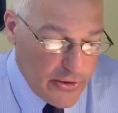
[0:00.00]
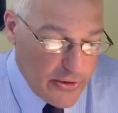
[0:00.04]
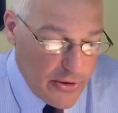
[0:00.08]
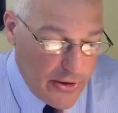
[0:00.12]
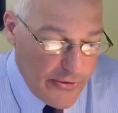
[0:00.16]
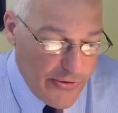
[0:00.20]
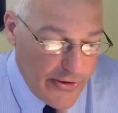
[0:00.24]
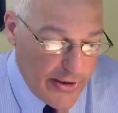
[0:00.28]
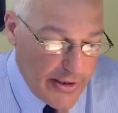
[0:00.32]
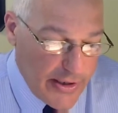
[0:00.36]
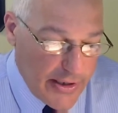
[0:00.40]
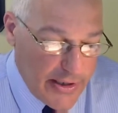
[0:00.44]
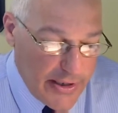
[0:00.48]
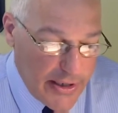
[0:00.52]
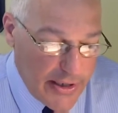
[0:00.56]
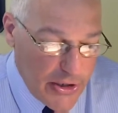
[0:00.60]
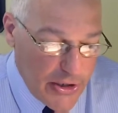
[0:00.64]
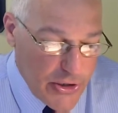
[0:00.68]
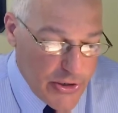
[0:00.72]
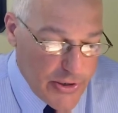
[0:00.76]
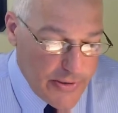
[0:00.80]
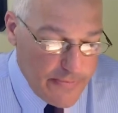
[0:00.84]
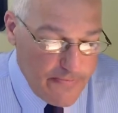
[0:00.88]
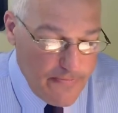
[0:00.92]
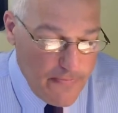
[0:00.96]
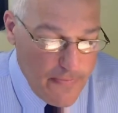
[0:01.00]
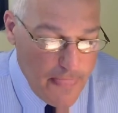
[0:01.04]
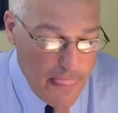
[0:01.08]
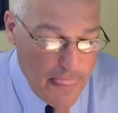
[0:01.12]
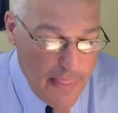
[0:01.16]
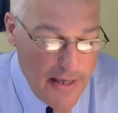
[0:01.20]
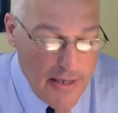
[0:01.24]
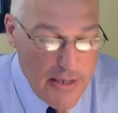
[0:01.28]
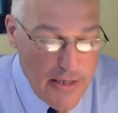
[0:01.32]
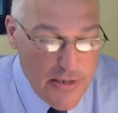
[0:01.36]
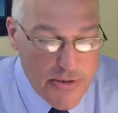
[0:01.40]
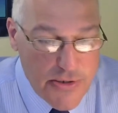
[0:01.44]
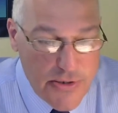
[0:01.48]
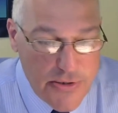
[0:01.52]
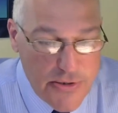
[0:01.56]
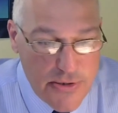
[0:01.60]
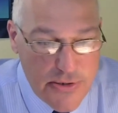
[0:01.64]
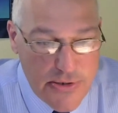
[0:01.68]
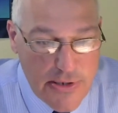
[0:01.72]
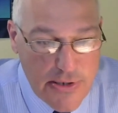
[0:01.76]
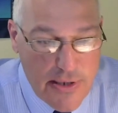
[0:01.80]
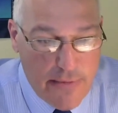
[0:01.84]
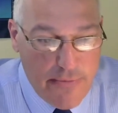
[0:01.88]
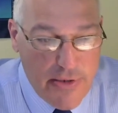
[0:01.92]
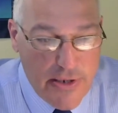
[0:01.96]
authentication. So these are
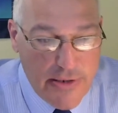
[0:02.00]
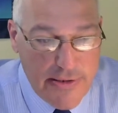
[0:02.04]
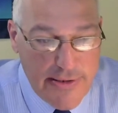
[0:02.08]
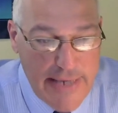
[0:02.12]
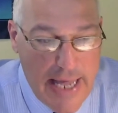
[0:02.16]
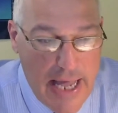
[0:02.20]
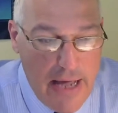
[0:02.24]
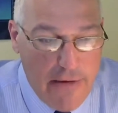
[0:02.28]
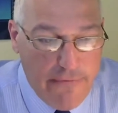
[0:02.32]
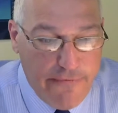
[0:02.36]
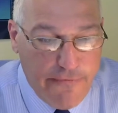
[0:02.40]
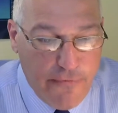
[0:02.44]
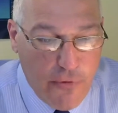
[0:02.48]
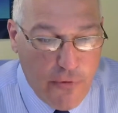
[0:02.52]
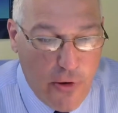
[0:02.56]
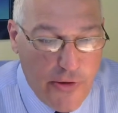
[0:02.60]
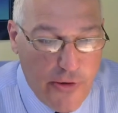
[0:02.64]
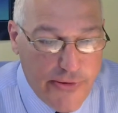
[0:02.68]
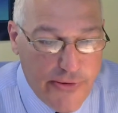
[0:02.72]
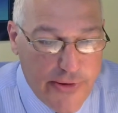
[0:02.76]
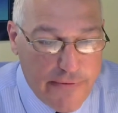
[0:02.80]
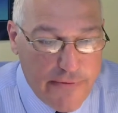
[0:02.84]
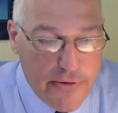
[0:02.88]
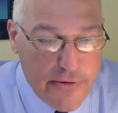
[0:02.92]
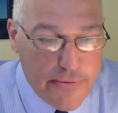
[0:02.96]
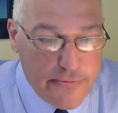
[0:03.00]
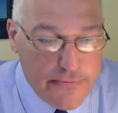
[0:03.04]
some of the downfalls of it.